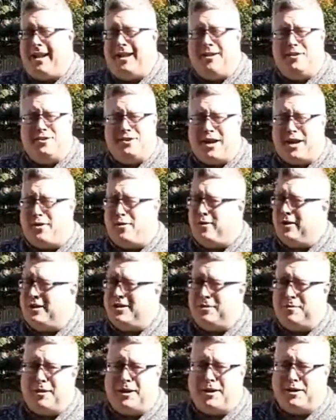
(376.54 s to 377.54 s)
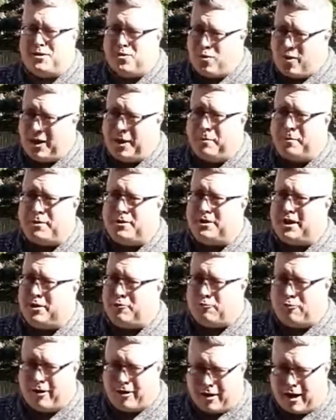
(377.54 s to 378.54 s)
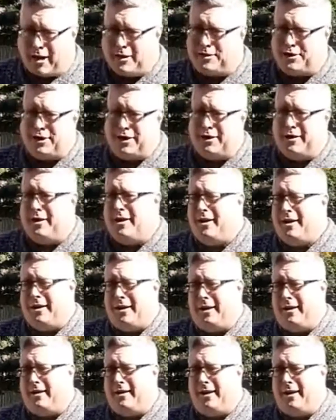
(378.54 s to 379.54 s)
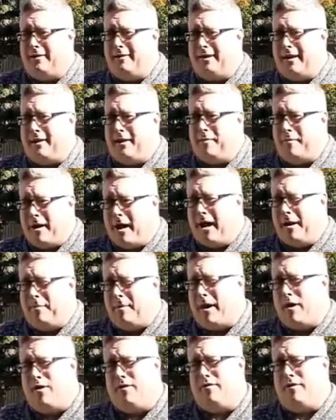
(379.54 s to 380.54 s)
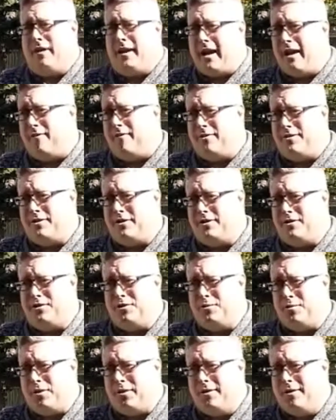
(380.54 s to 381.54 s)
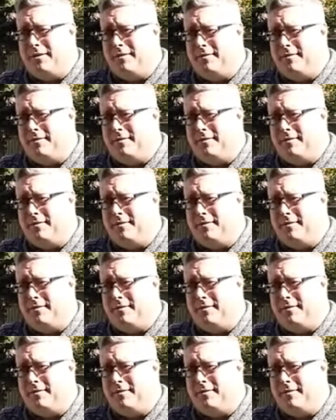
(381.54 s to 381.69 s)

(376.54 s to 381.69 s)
And in general, it's about a 20% reduction in the buying power for the average consumer.